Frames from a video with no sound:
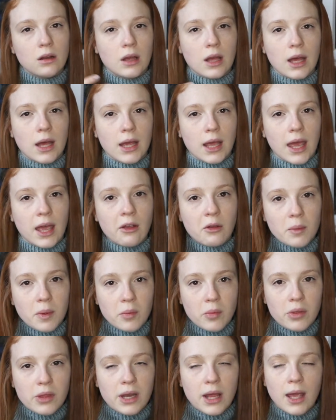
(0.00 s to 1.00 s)
I can't
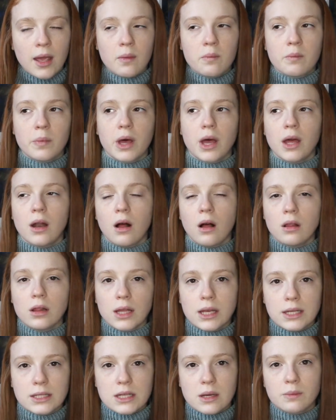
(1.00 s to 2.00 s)
remember the name, but I'll
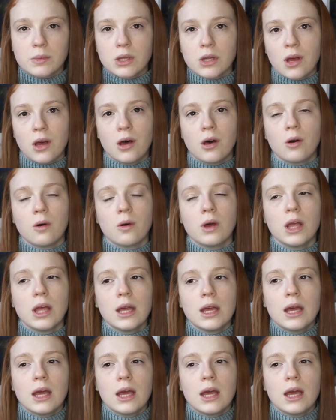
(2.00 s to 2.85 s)
link it down below